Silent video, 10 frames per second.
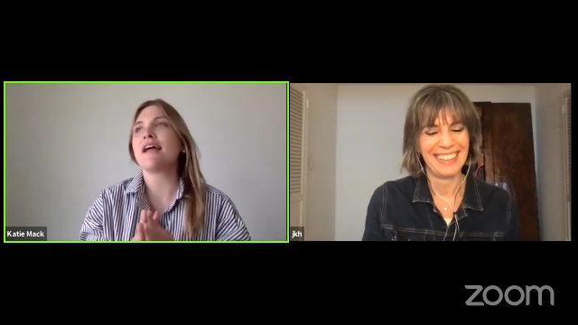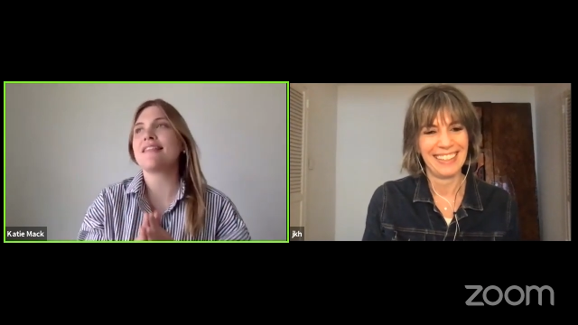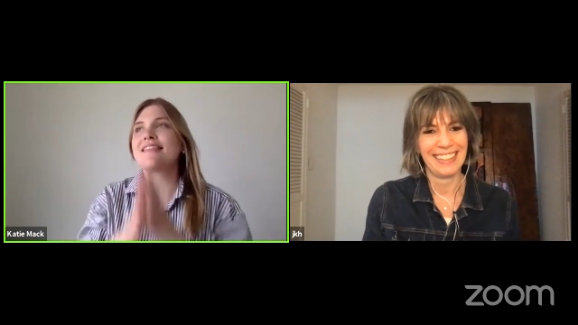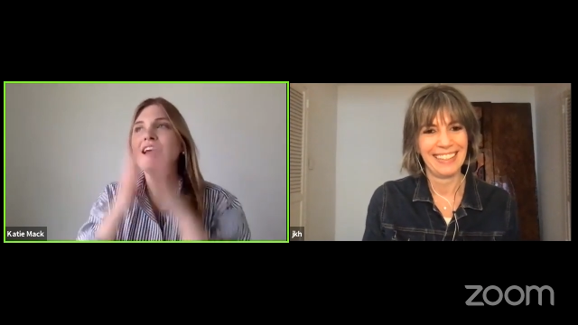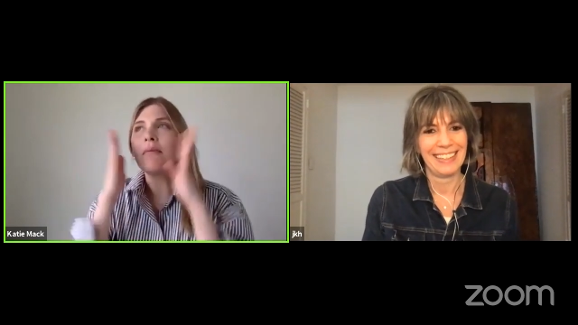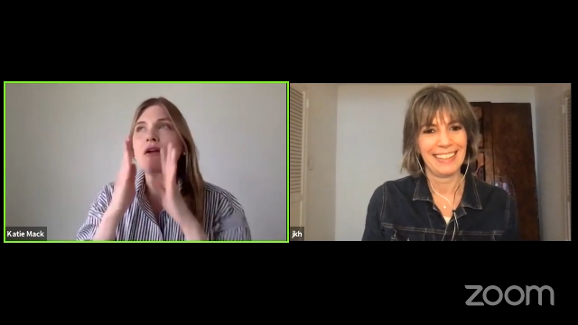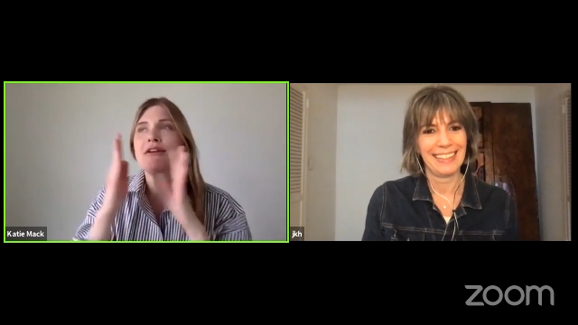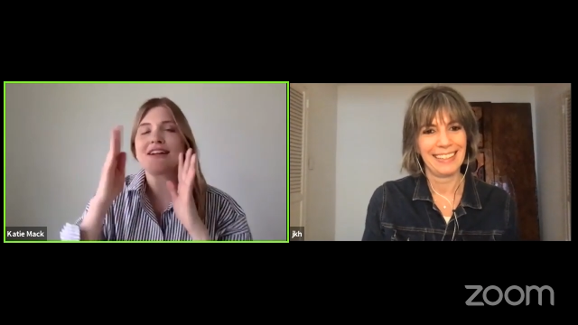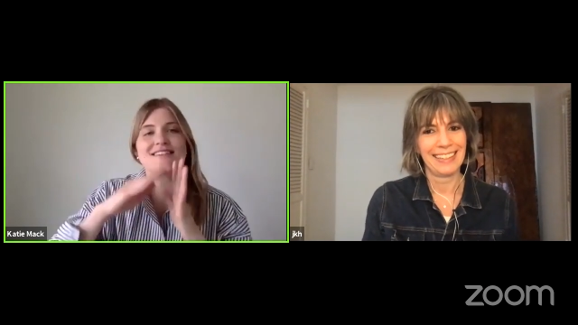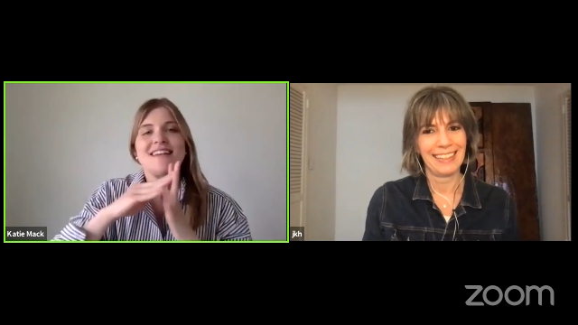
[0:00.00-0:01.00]
Speaker 1: like think
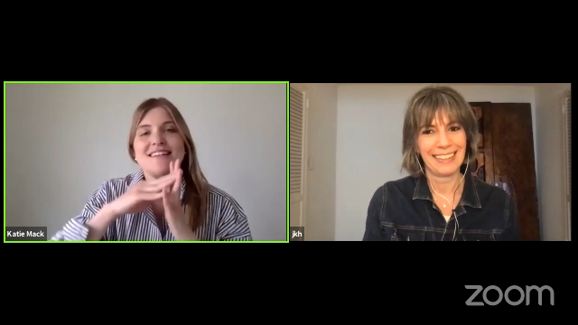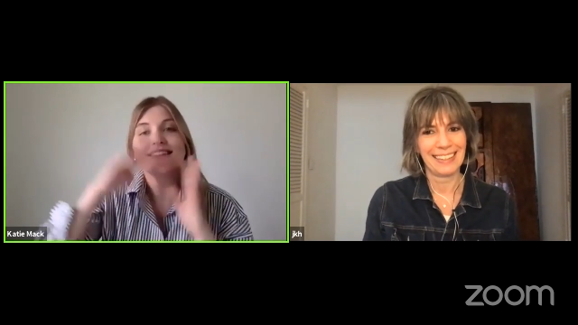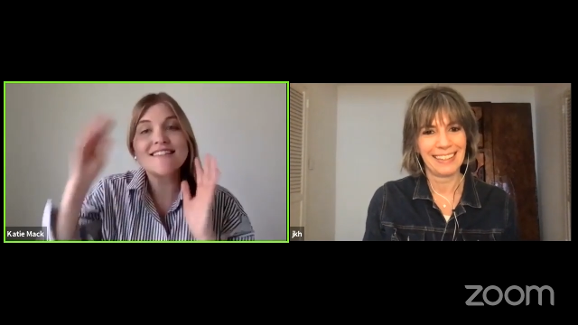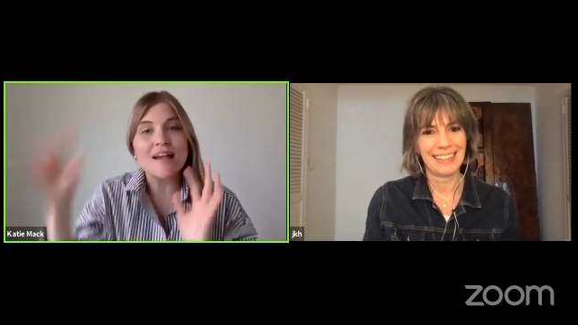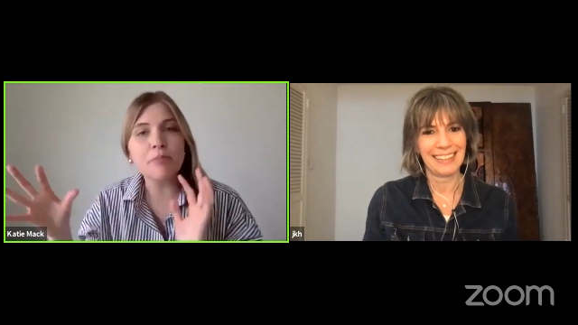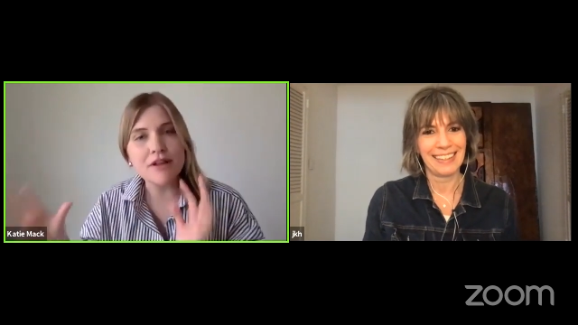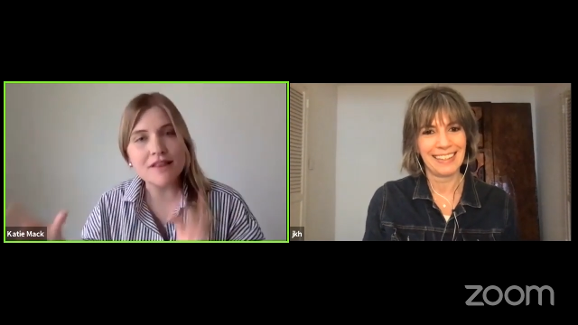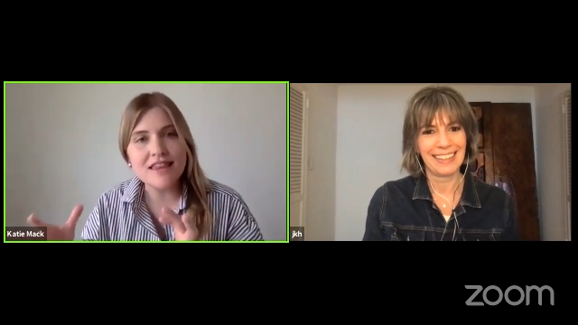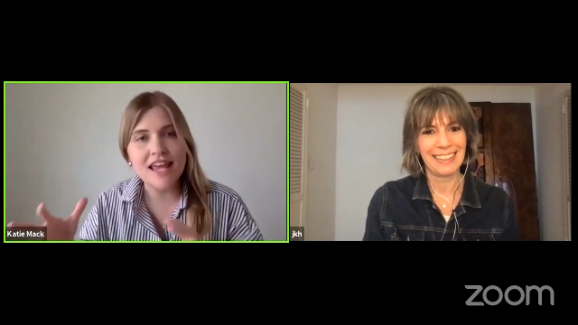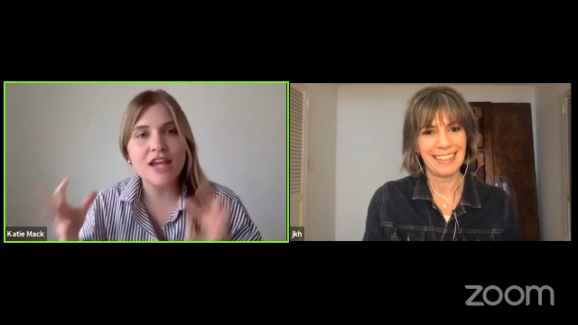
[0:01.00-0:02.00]
about it as like a
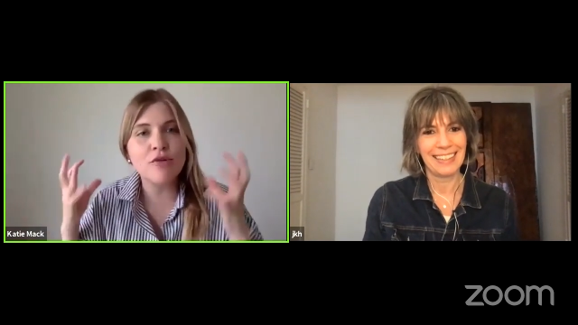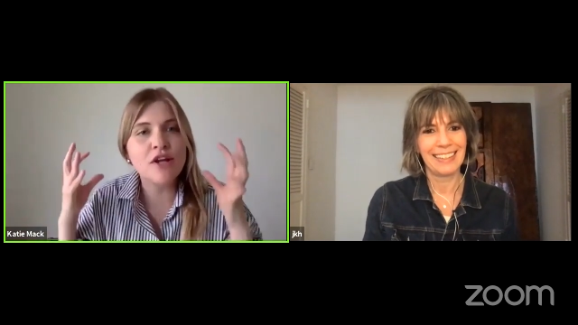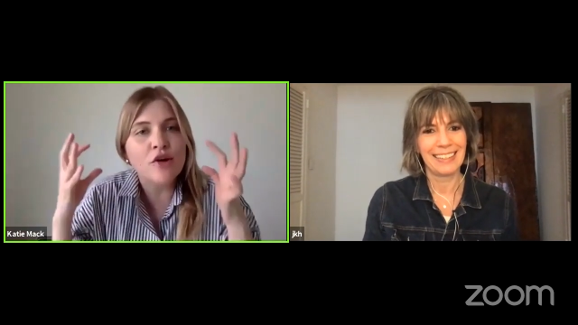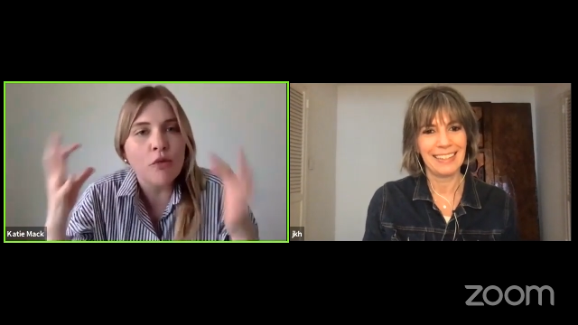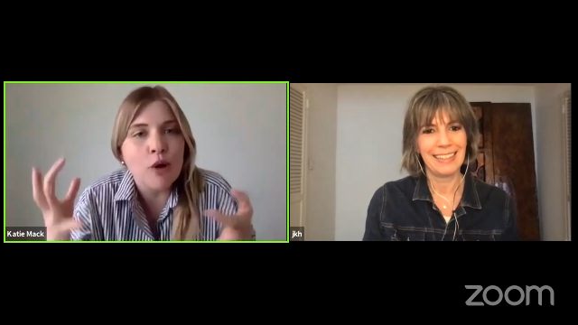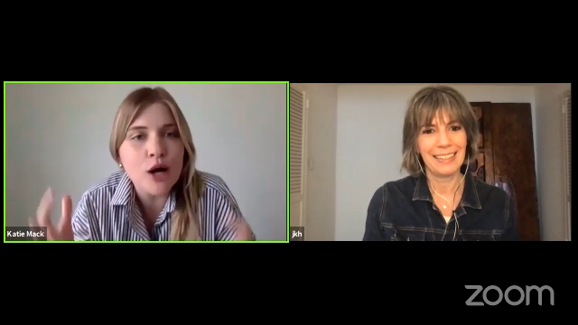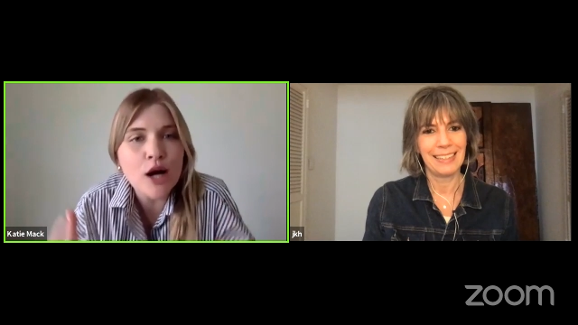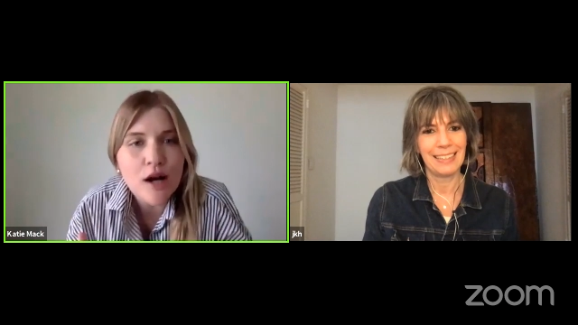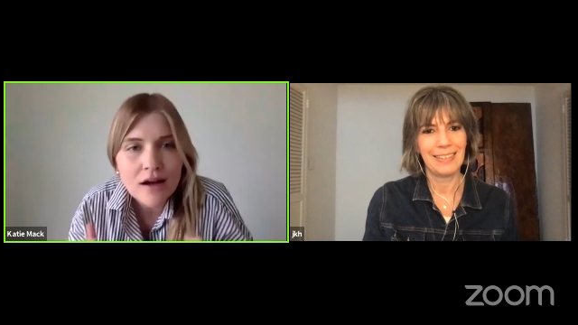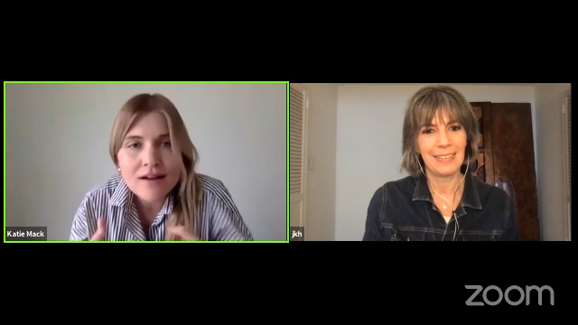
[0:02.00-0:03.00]
separate thing you need to
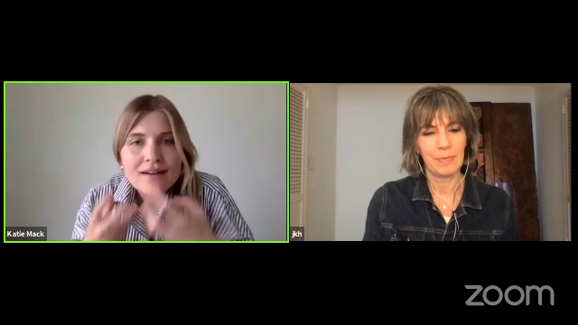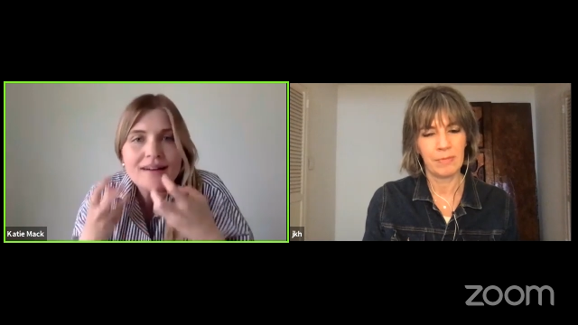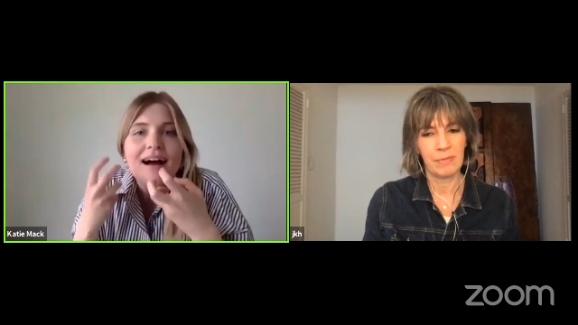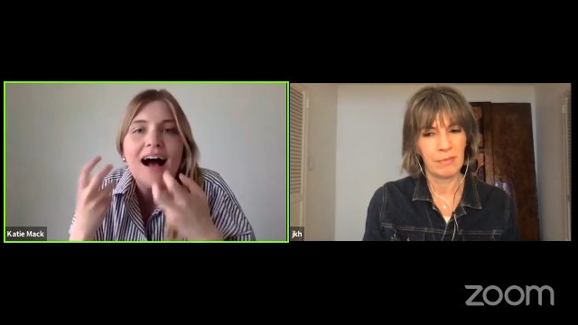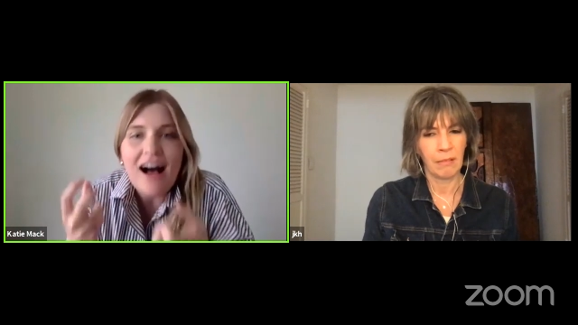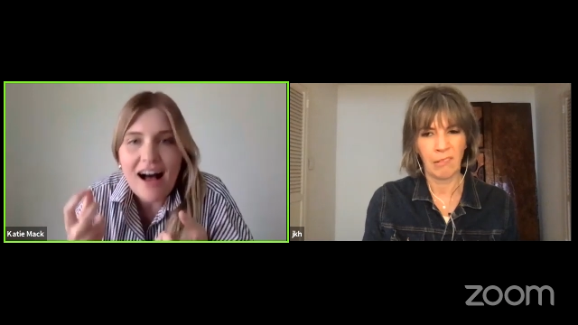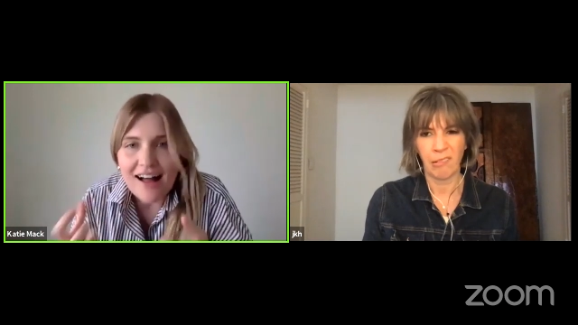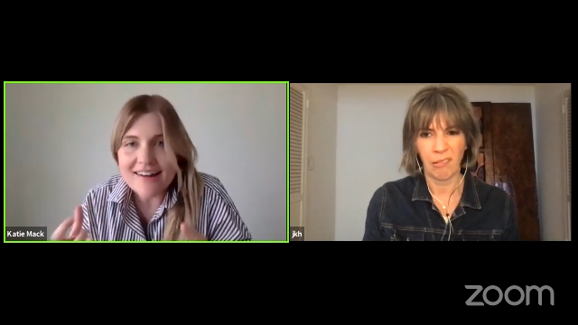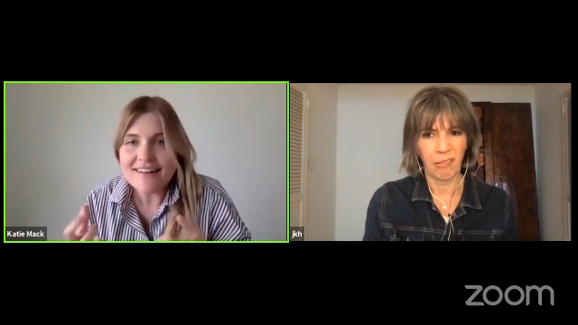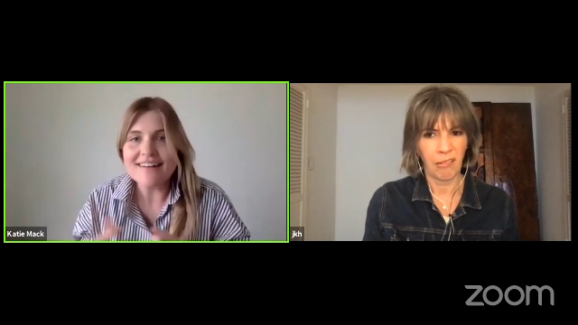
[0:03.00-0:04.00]
work
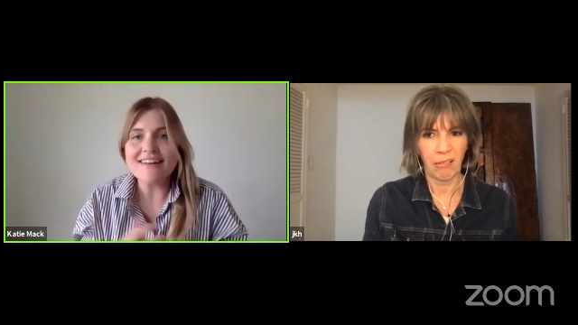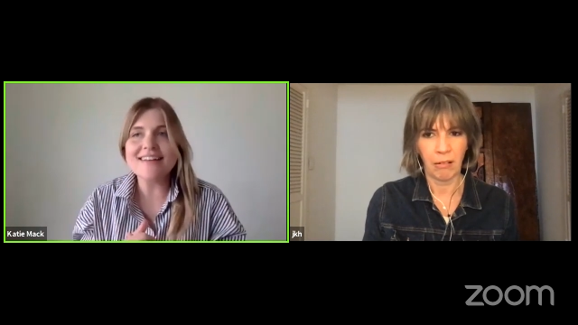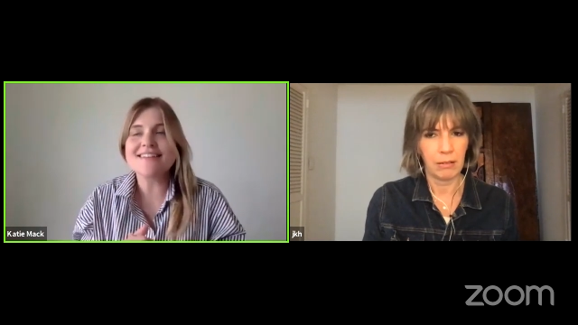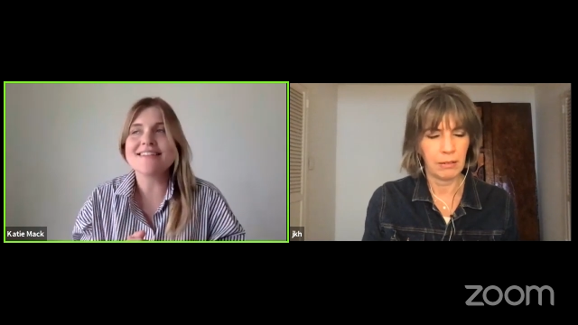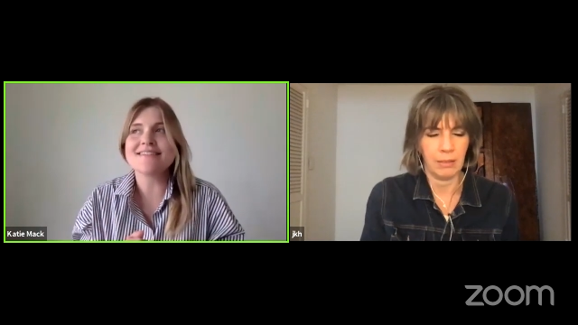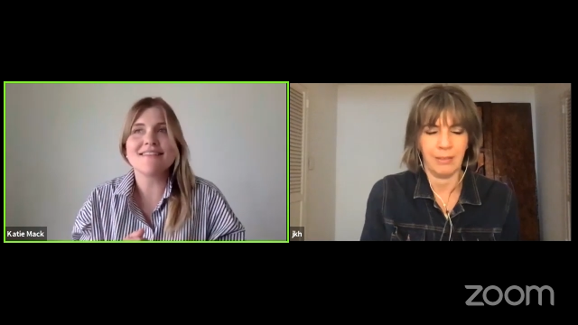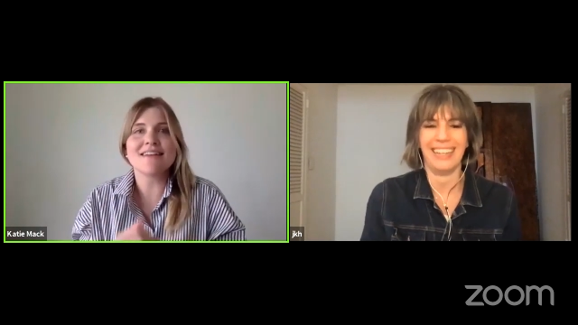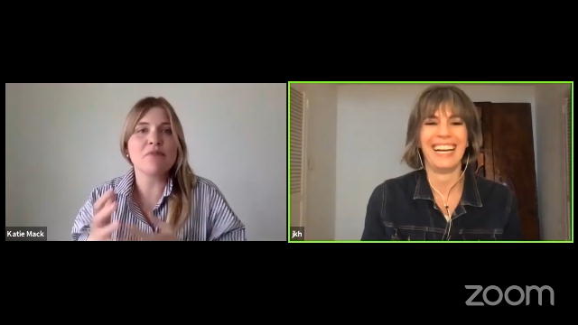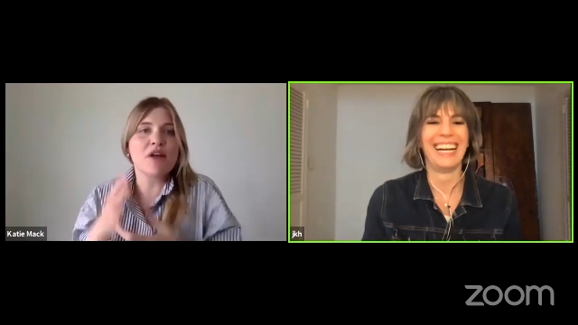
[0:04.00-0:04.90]
on. It's, it's